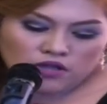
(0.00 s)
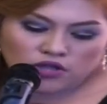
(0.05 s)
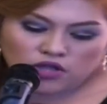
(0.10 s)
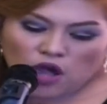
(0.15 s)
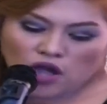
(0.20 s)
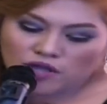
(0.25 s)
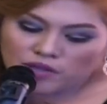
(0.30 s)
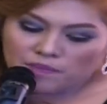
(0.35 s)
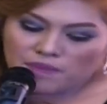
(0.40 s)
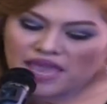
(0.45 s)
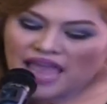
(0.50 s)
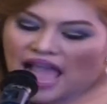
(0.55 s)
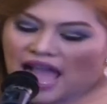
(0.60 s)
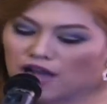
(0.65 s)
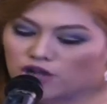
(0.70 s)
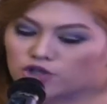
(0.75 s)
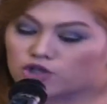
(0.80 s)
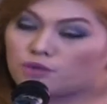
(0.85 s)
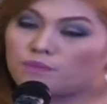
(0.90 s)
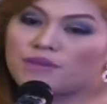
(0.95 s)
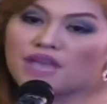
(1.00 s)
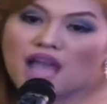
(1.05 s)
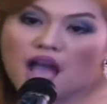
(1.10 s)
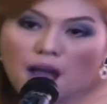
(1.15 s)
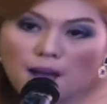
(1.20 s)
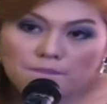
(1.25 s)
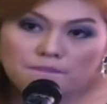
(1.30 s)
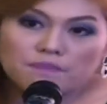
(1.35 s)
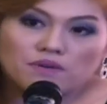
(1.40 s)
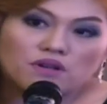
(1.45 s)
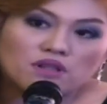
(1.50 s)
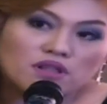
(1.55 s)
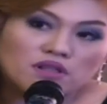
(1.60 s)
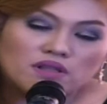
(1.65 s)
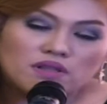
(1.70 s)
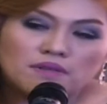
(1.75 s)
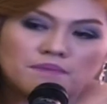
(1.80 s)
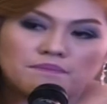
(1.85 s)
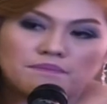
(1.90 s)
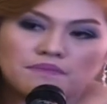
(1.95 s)
taught me how to be
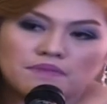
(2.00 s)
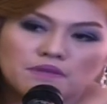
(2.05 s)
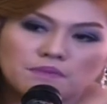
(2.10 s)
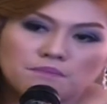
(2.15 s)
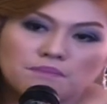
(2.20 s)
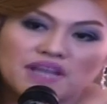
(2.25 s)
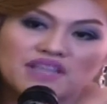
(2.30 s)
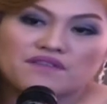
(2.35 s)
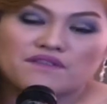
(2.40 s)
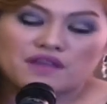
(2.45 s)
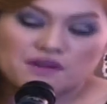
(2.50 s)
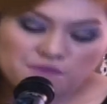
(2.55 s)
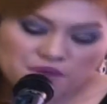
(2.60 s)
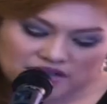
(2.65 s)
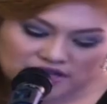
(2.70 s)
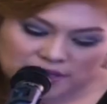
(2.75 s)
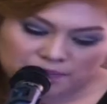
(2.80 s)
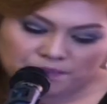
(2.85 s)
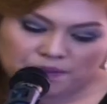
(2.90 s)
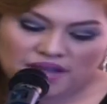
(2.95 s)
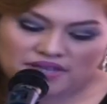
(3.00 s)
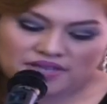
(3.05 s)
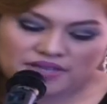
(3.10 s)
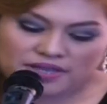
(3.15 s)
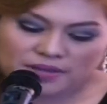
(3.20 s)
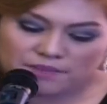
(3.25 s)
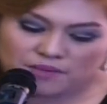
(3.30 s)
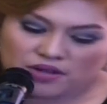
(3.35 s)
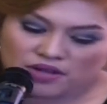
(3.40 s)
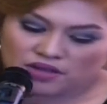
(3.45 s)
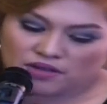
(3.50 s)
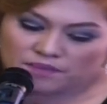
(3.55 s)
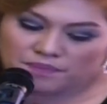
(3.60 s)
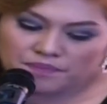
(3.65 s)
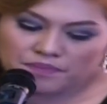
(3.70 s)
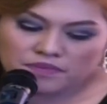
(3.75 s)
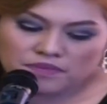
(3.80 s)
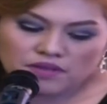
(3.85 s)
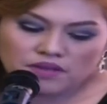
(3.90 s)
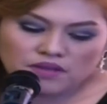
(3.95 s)
humble but responsible.
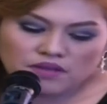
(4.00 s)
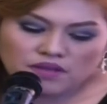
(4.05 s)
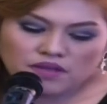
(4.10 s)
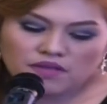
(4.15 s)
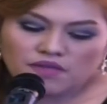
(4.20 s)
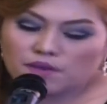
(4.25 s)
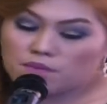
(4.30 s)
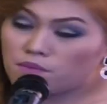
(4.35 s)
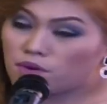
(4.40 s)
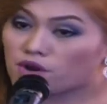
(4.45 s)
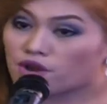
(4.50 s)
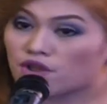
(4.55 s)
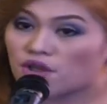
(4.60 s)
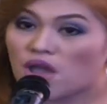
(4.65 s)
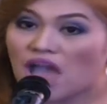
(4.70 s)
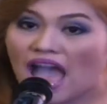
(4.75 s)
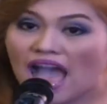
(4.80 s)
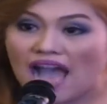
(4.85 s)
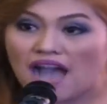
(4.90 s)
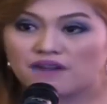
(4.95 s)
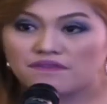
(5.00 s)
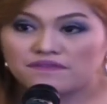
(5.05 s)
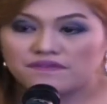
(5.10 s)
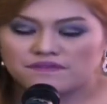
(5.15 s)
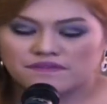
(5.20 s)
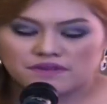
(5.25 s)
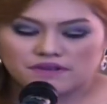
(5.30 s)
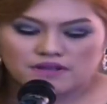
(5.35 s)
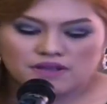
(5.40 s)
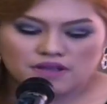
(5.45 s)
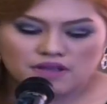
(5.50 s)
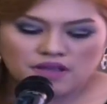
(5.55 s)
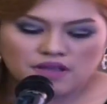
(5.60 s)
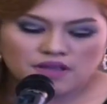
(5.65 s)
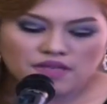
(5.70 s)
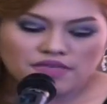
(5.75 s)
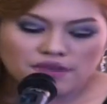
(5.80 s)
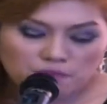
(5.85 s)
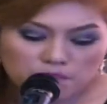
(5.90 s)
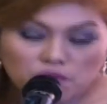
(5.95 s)
The more you have,
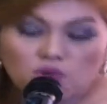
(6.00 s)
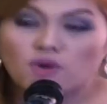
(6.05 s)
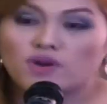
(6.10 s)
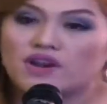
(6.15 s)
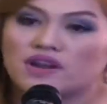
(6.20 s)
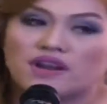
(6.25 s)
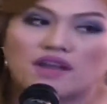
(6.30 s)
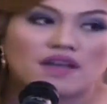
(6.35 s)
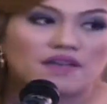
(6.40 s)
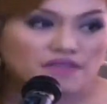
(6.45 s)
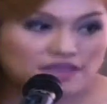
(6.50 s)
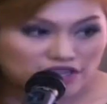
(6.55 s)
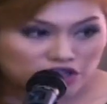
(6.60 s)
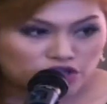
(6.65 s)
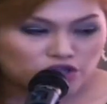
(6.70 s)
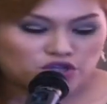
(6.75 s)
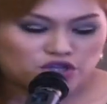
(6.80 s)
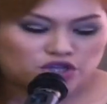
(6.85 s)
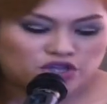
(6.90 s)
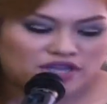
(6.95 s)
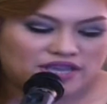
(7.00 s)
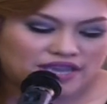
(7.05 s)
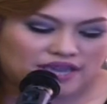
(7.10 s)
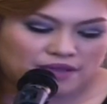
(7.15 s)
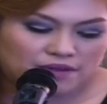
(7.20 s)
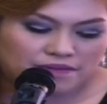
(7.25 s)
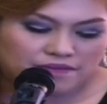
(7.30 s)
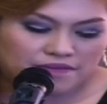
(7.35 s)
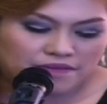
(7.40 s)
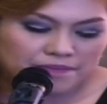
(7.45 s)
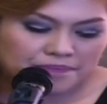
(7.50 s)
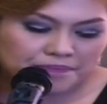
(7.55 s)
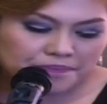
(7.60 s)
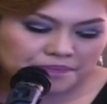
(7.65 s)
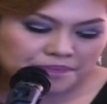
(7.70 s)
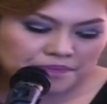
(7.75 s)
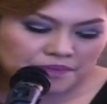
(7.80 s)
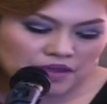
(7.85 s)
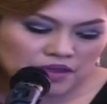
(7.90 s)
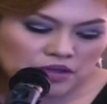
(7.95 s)
the more that you should give.
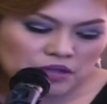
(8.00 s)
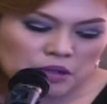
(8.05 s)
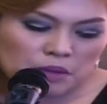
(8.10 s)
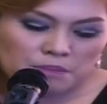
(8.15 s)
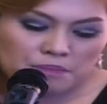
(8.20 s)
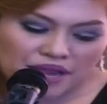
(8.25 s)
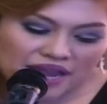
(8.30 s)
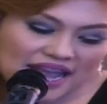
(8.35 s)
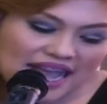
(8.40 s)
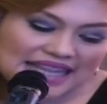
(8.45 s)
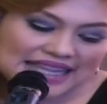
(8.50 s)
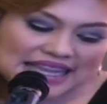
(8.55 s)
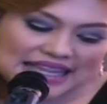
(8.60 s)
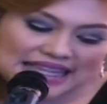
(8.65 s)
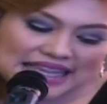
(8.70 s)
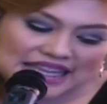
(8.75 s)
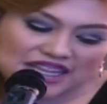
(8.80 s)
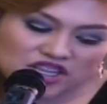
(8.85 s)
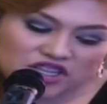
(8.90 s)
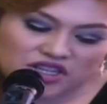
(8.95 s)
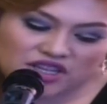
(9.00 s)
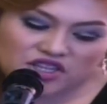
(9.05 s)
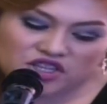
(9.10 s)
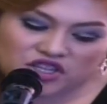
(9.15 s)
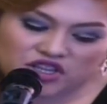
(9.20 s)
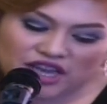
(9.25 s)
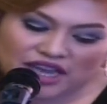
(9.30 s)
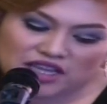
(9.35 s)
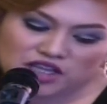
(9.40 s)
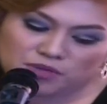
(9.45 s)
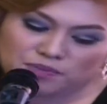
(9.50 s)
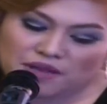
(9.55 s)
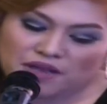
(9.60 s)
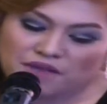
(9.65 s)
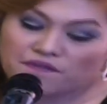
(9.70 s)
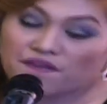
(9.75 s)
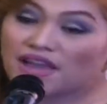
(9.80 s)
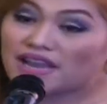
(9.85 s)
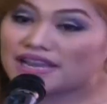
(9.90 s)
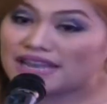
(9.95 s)
Brigada didn't just change my
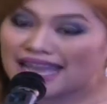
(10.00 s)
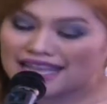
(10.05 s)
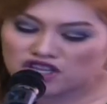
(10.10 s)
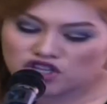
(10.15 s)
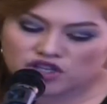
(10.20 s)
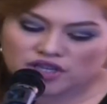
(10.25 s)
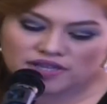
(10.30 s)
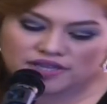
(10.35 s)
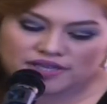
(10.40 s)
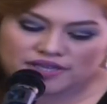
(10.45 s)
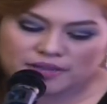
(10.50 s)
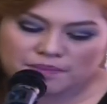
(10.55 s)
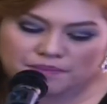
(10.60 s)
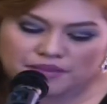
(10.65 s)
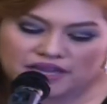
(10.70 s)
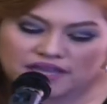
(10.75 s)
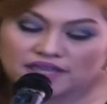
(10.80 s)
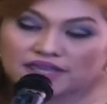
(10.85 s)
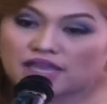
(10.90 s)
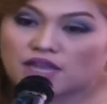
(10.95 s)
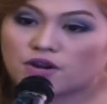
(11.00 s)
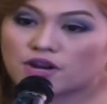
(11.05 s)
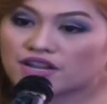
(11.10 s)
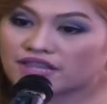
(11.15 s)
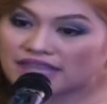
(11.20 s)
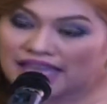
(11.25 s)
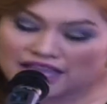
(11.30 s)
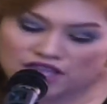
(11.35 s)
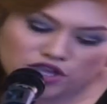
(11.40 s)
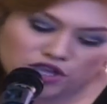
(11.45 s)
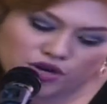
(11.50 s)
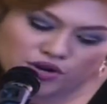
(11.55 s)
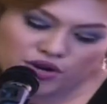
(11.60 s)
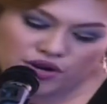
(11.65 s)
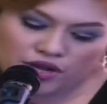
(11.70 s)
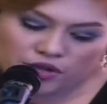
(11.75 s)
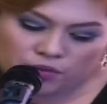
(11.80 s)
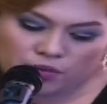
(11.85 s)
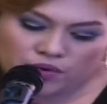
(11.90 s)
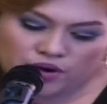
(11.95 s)
financial stability or
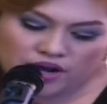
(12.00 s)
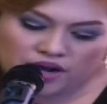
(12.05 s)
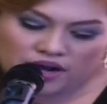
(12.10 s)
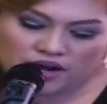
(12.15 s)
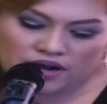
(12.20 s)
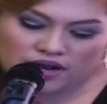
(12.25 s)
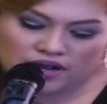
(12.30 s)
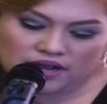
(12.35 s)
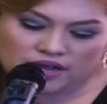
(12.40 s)
tenure at work.